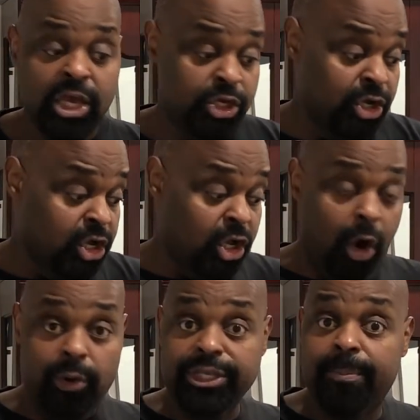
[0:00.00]
You could
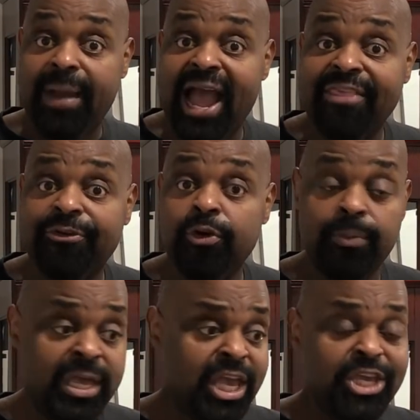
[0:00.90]
go in your
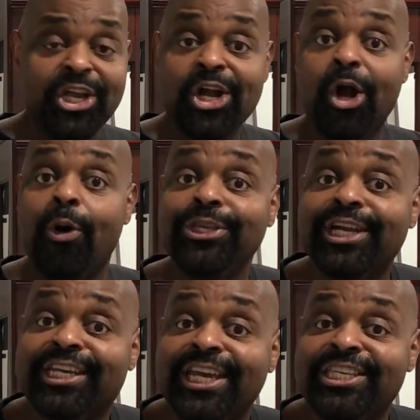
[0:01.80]
bathroom. You could go in
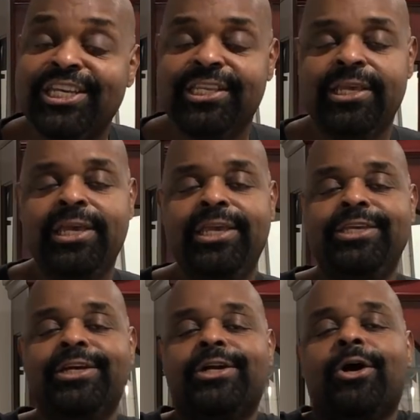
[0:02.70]
your kitchen.
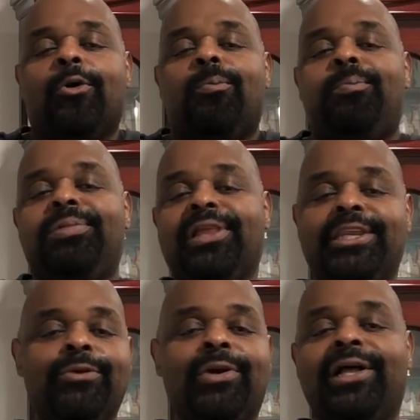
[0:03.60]
You could go
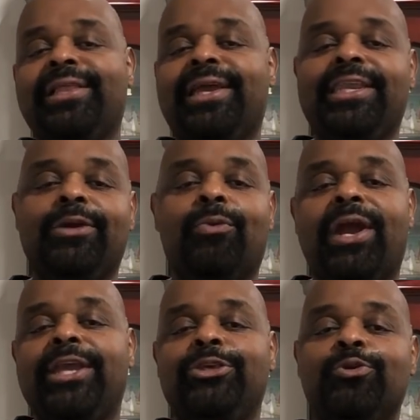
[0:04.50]
bloody well
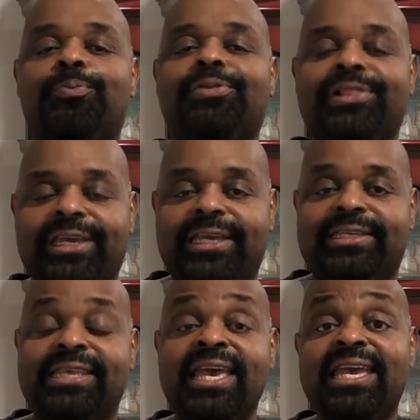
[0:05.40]
anywhere you
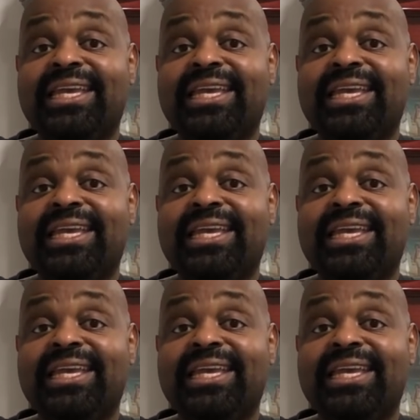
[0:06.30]
please.